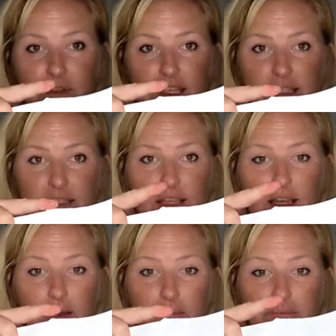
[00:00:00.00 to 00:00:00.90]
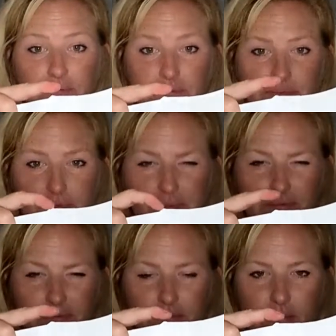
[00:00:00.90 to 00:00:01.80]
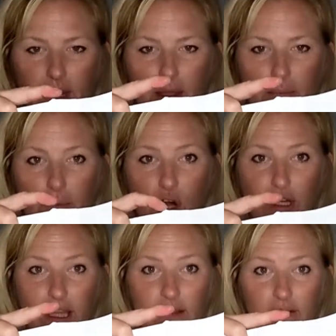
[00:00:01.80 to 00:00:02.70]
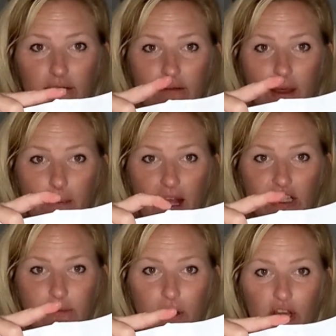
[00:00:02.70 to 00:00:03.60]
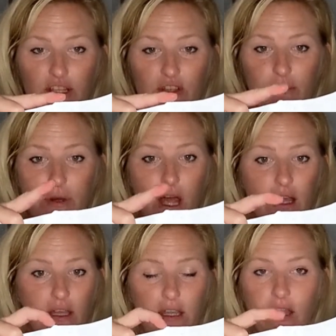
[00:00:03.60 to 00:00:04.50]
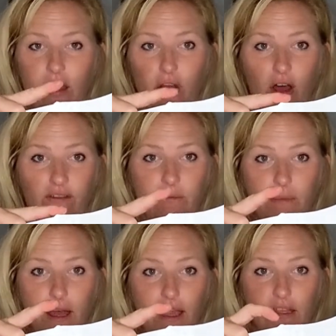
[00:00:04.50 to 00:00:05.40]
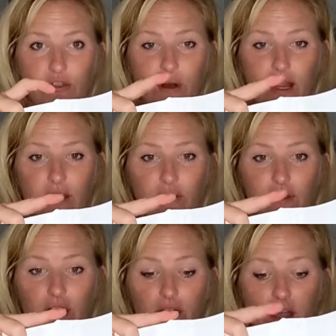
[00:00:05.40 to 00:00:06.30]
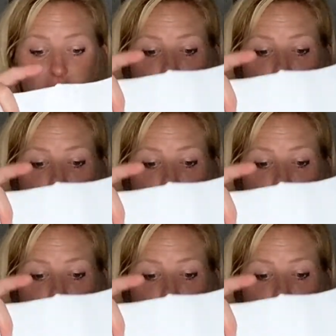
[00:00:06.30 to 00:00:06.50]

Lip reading: This is a matching marking, so I'm not going to cut off my triangle there.